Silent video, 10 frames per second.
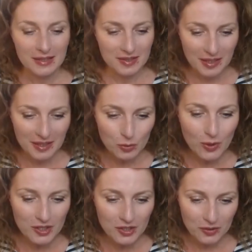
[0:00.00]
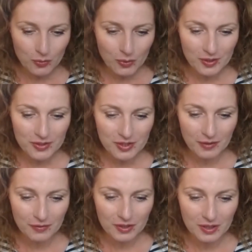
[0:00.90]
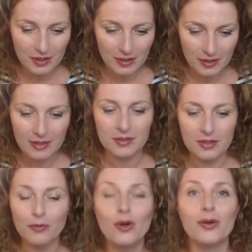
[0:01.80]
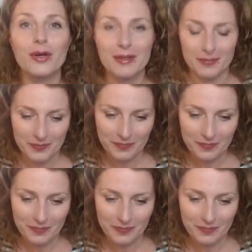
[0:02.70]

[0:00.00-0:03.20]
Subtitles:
The second question we received is the following.